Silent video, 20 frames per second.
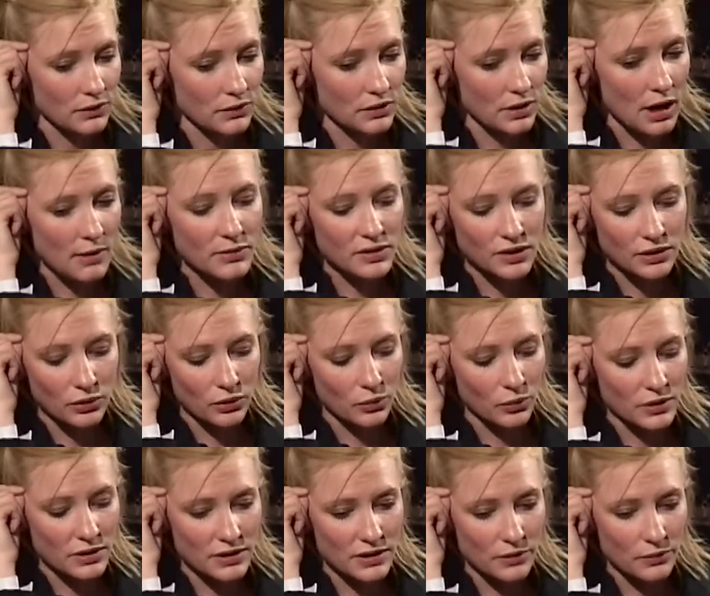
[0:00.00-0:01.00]
drama school,
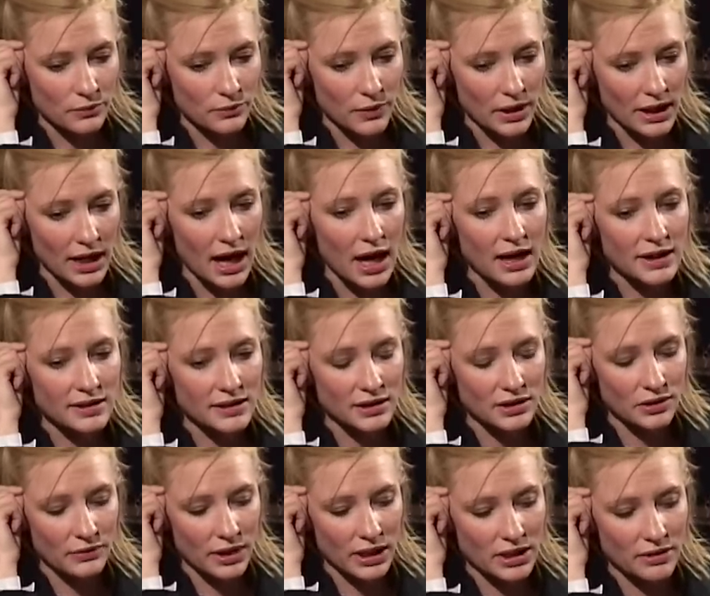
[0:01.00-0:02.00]
was that a
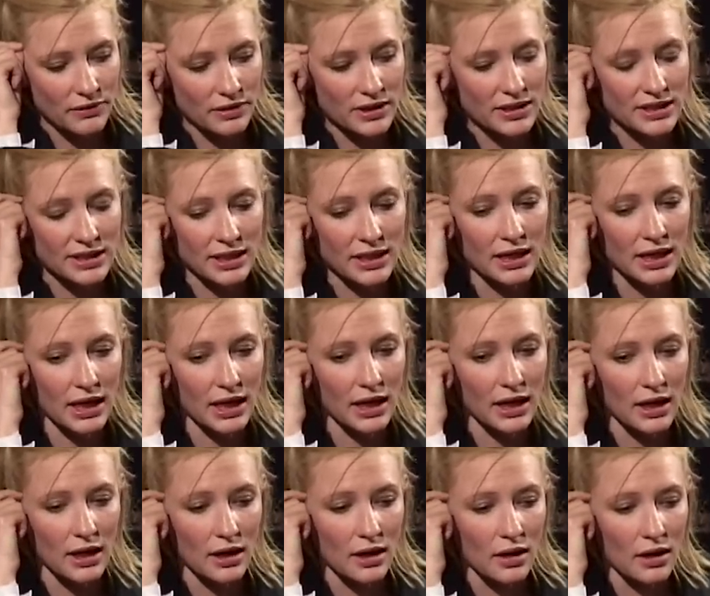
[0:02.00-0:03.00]
casting director in
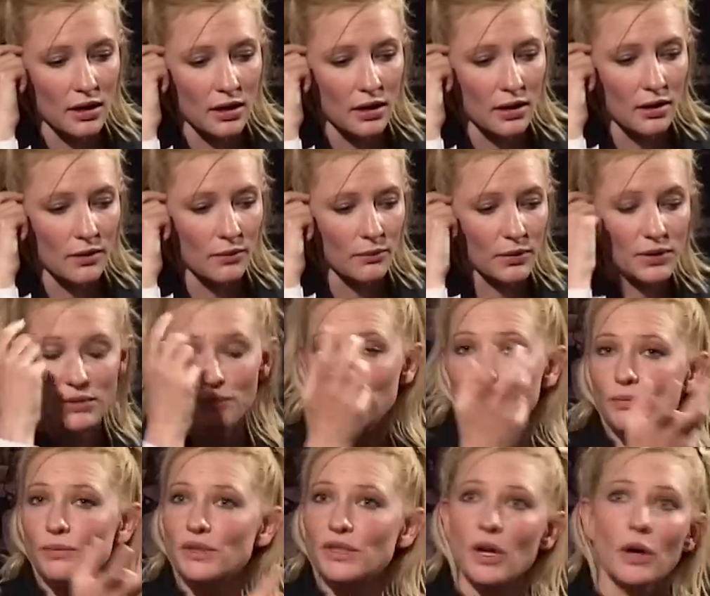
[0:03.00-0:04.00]
Sydney was
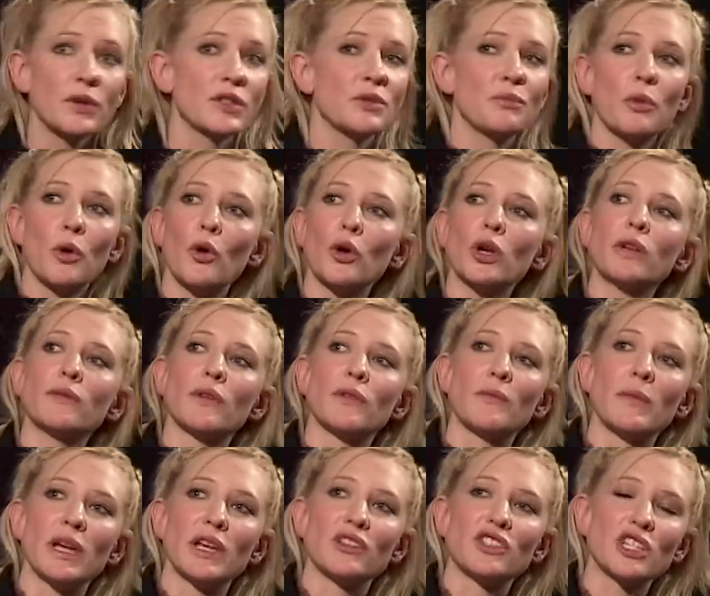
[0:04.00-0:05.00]
so supportive of
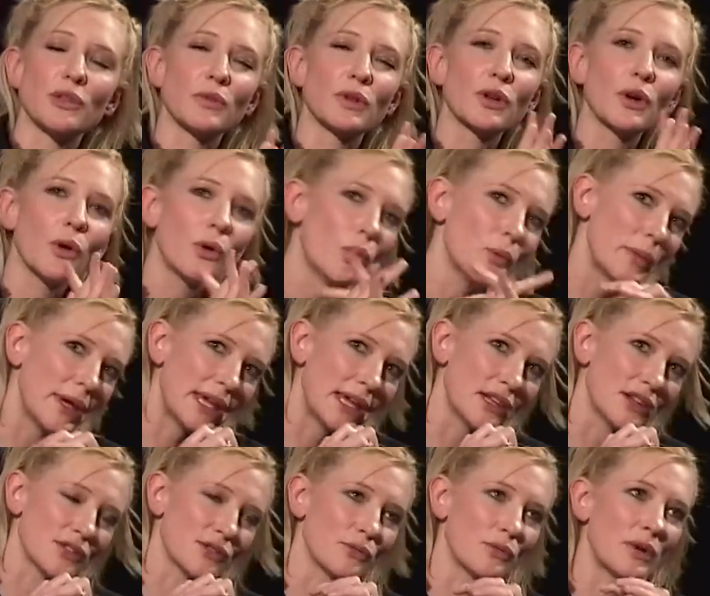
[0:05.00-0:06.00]
me, and she would call me
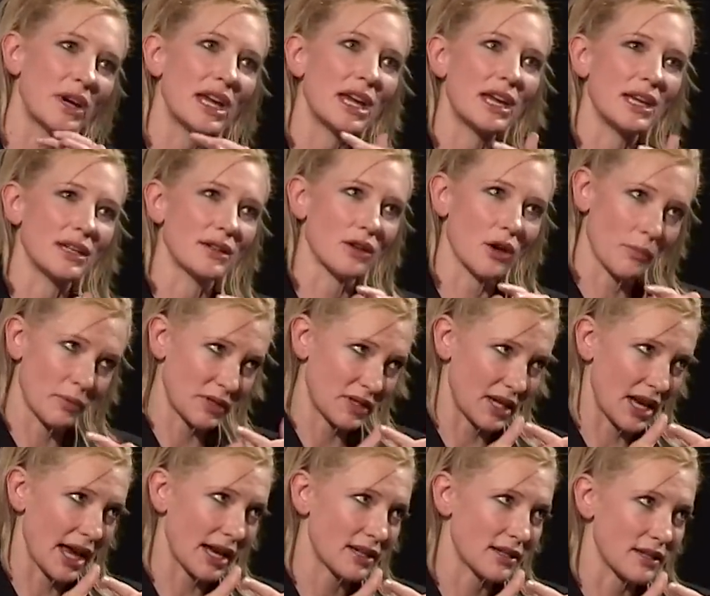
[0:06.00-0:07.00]
in to read
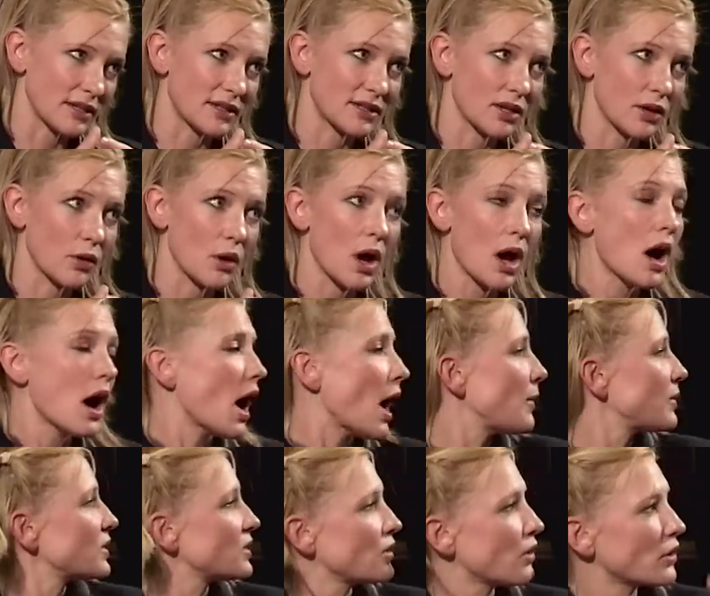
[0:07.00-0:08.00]
opposite actors. So I
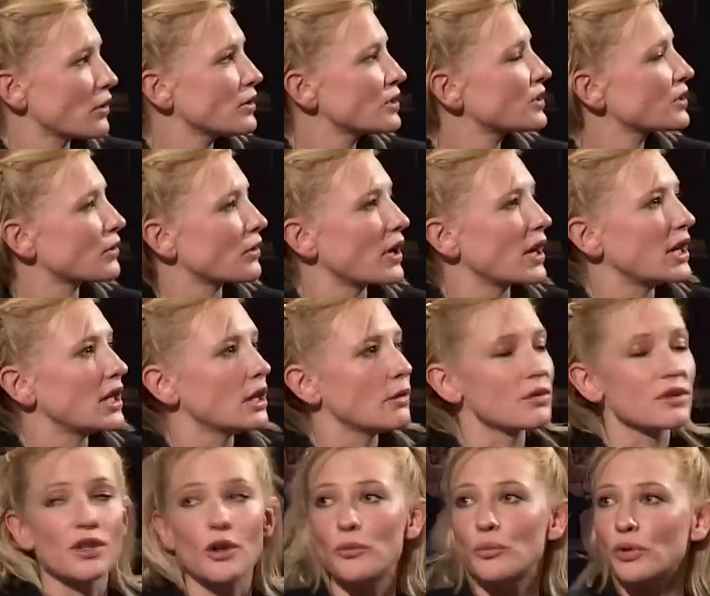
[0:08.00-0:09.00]
was not on screen. There
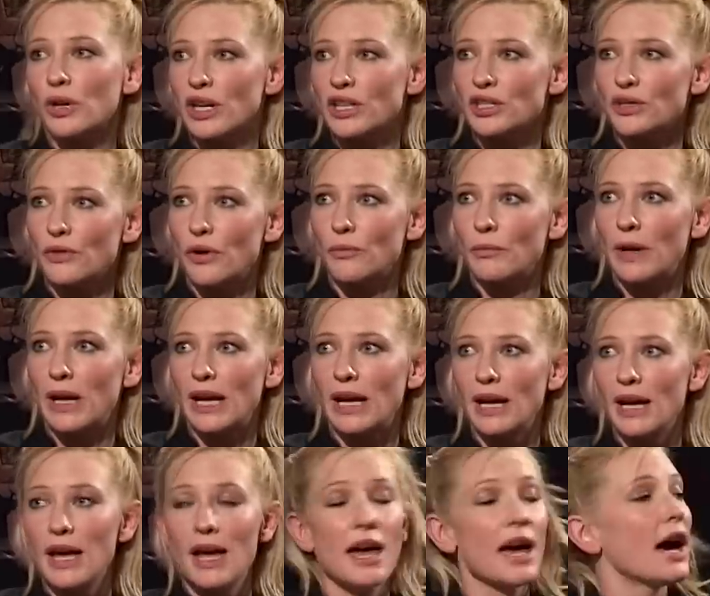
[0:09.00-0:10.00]
was no pressure on me,
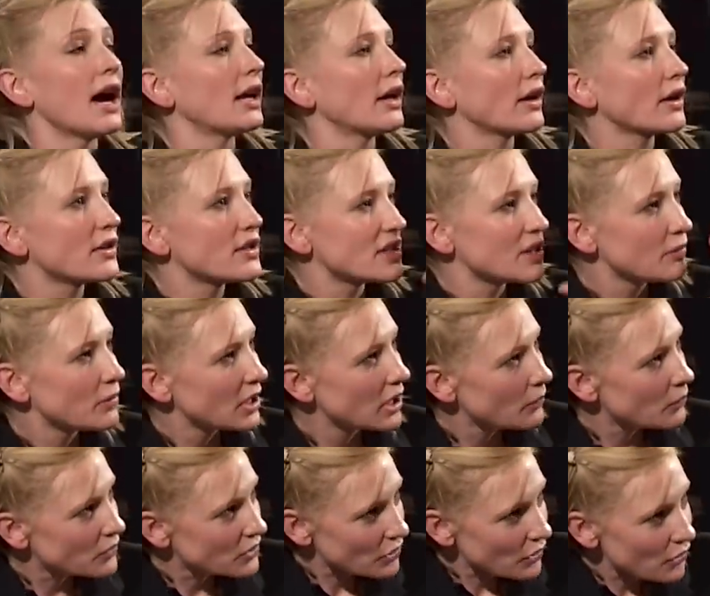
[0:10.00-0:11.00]
and I could simply
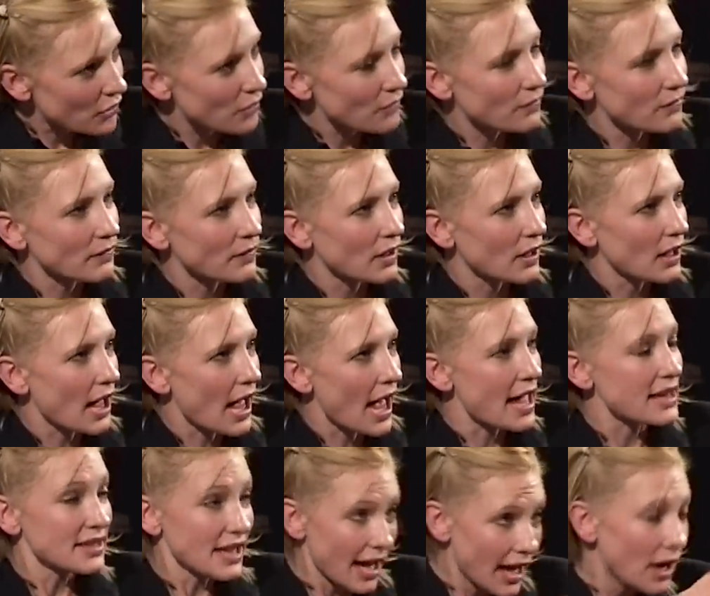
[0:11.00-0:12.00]
observe
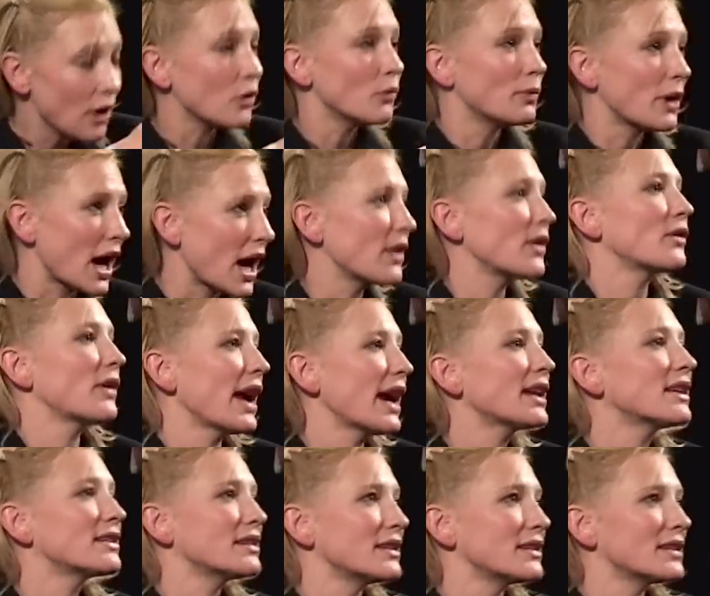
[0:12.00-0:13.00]
and help other
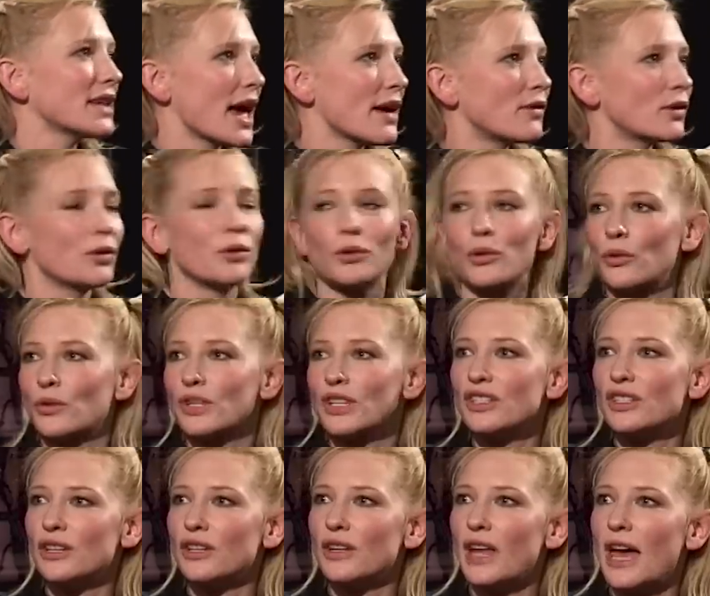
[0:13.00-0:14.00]
actors have a good
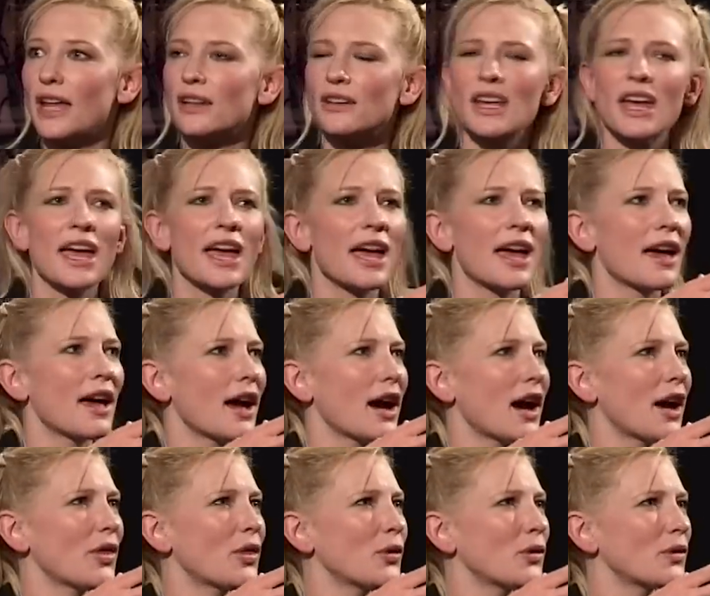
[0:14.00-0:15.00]
audition. And
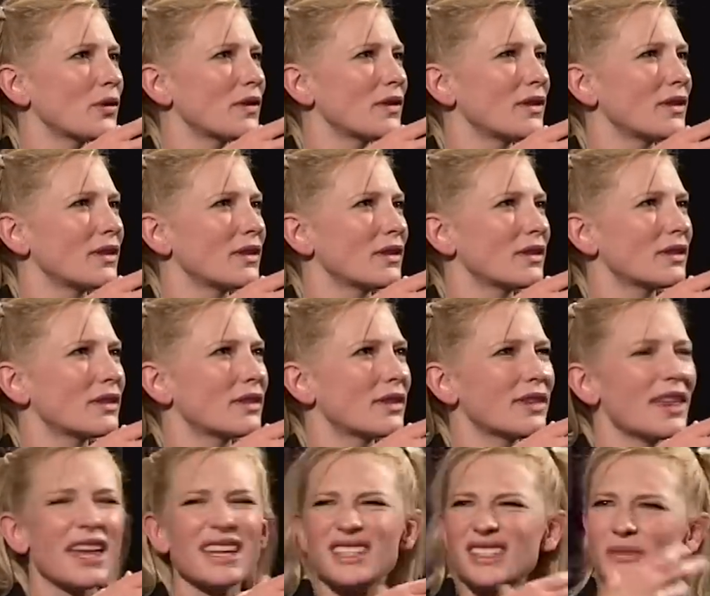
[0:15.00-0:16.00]
I thought,
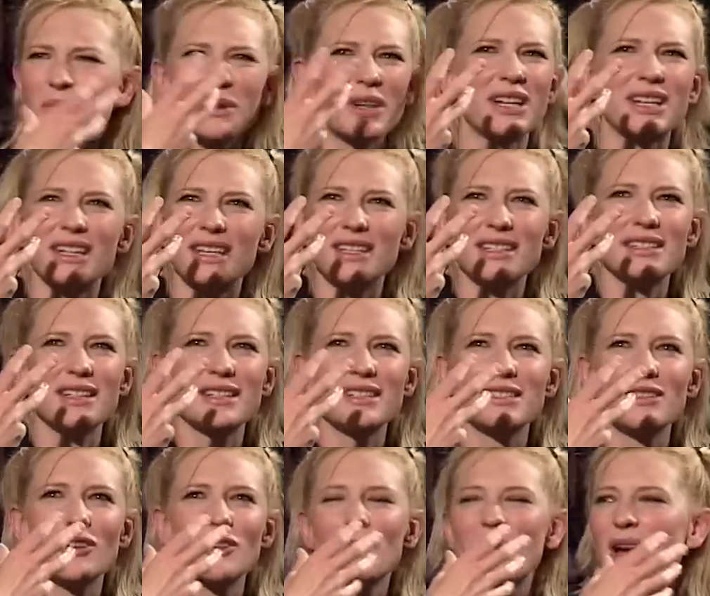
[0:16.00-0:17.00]
that's what it is.
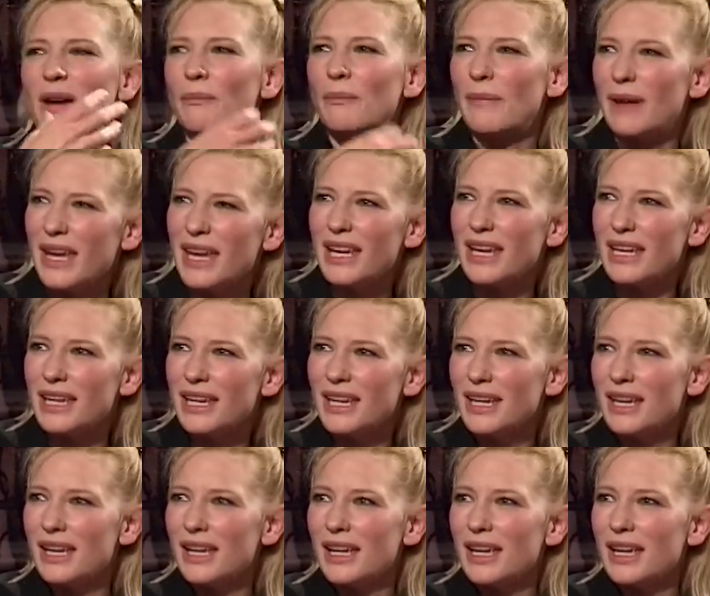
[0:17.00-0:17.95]
It's not about me.